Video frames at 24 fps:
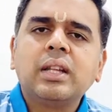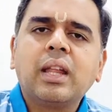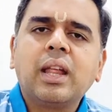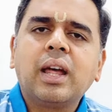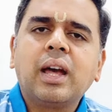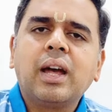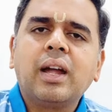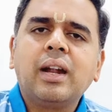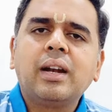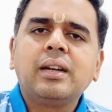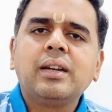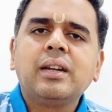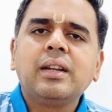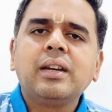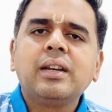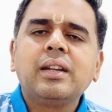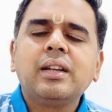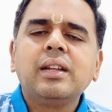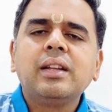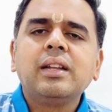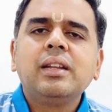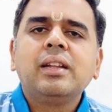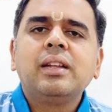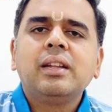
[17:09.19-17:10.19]
that
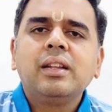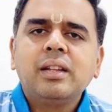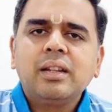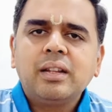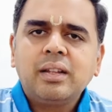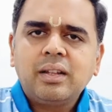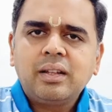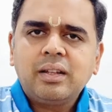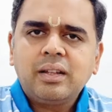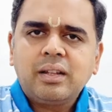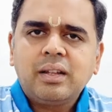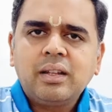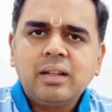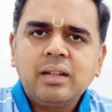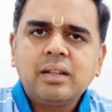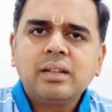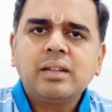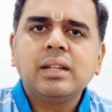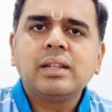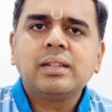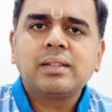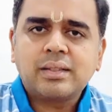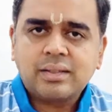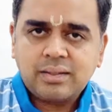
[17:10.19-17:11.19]

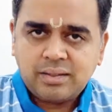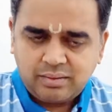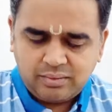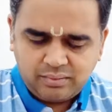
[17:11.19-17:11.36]
this